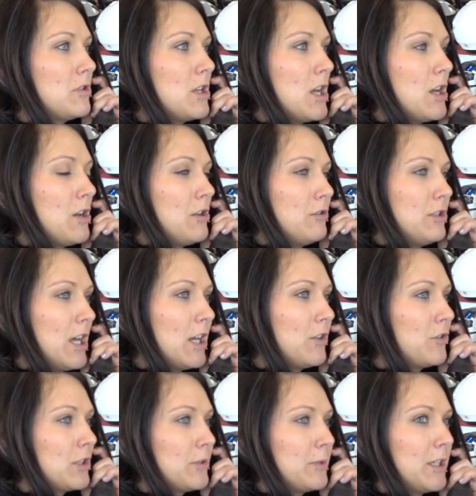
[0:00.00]
No, not a
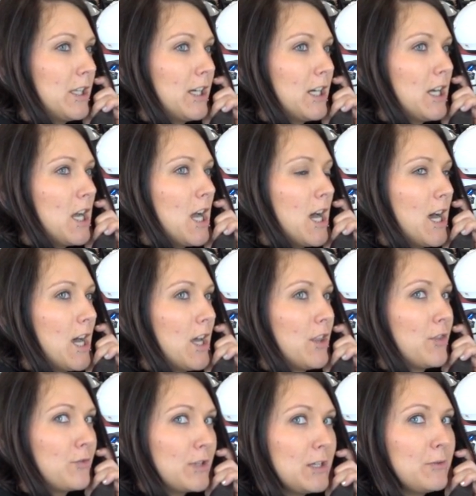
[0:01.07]
3-wheeler.
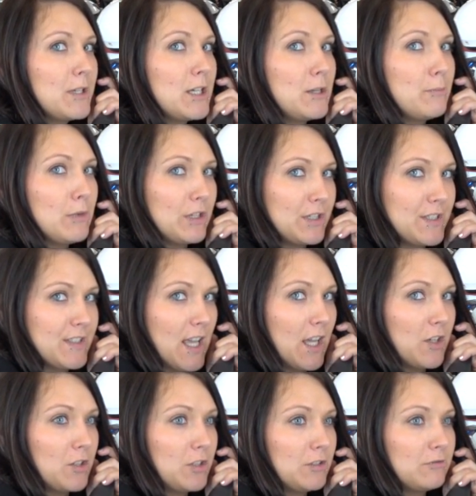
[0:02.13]
A 3-wheel
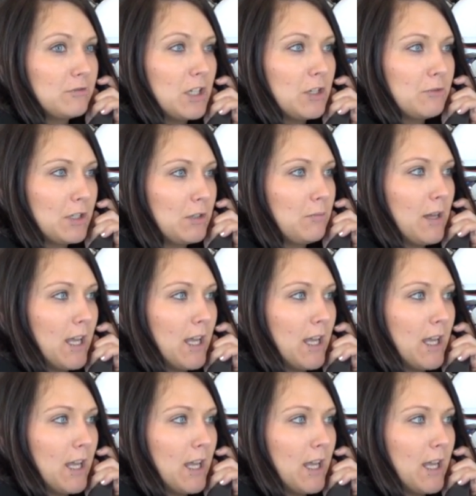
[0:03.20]
motorcycle. A road